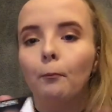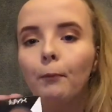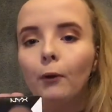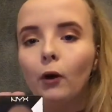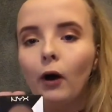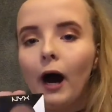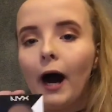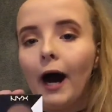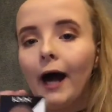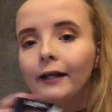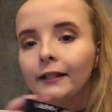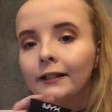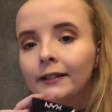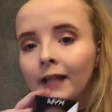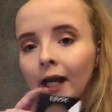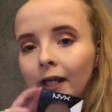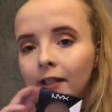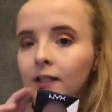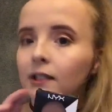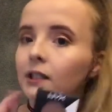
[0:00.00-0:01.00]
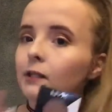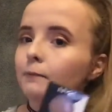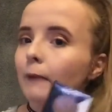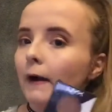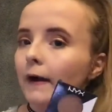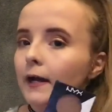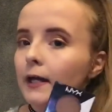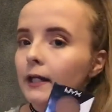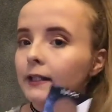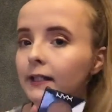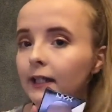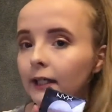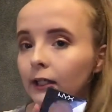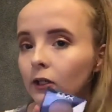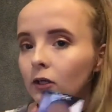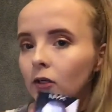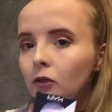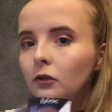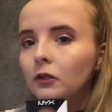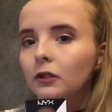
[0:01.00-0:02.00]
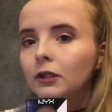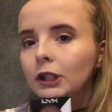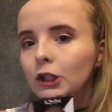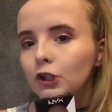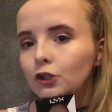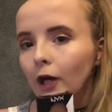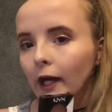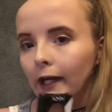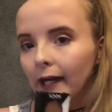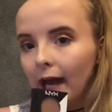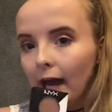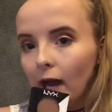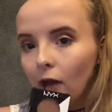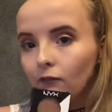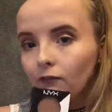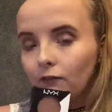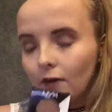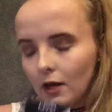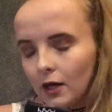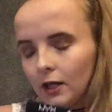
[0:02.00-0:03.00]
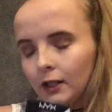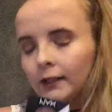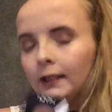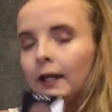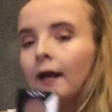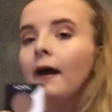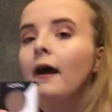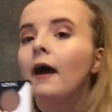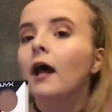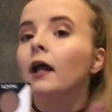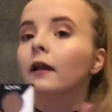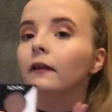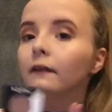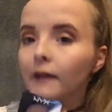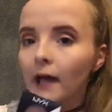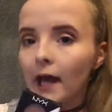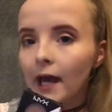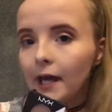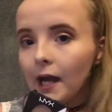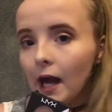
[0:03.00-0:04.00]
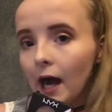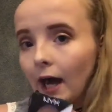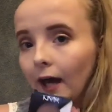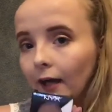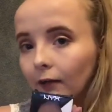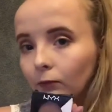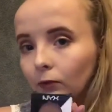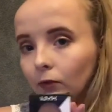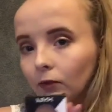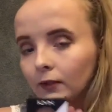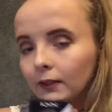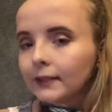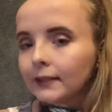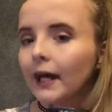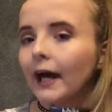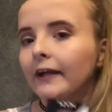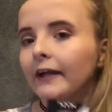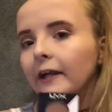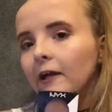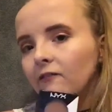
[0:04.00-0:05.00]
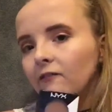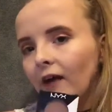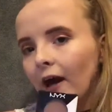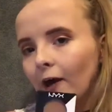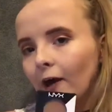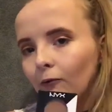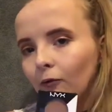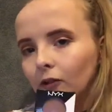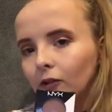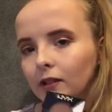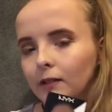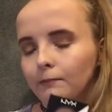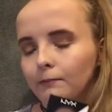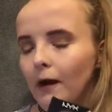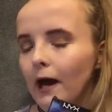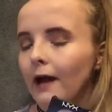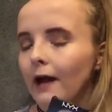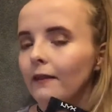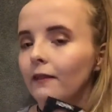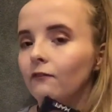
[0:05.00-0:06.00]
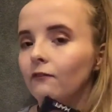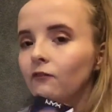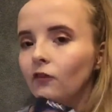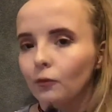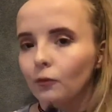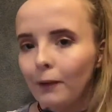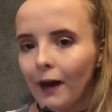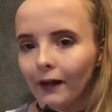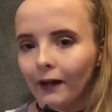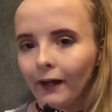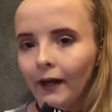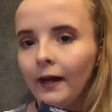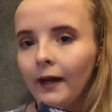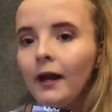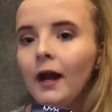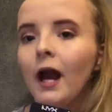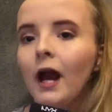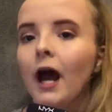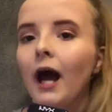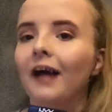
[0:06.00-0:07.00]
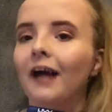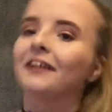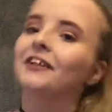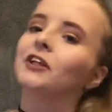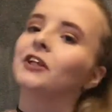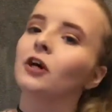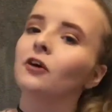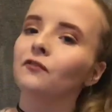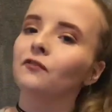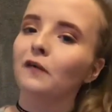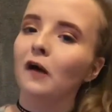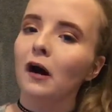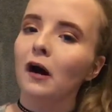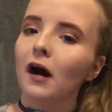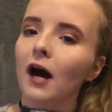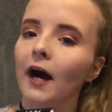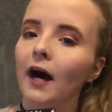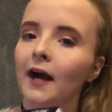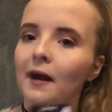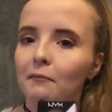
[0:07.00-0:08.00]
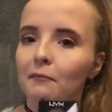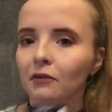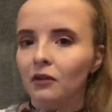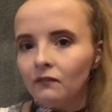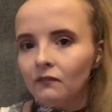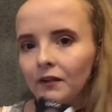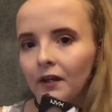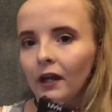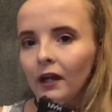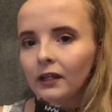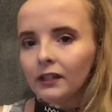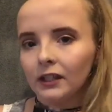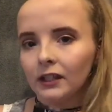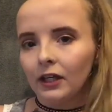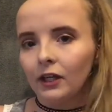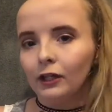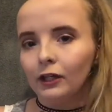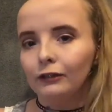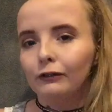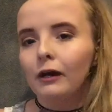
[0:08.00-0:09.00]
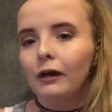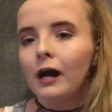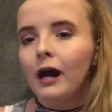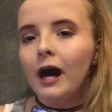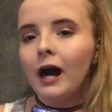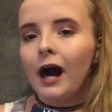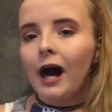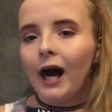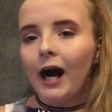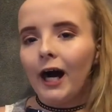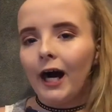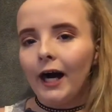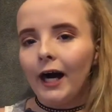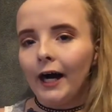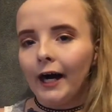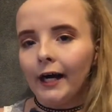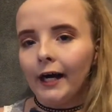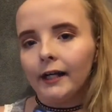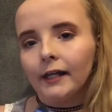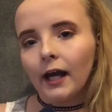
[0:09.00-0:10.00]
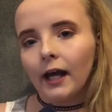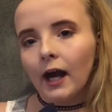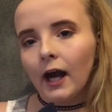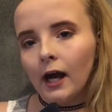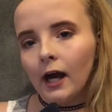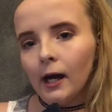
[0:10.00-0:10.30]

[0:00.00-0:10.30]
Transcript: but I decided to buy it single to try it out first. Then I will decide if I want to buy the full palette, and so far I am loving it, so I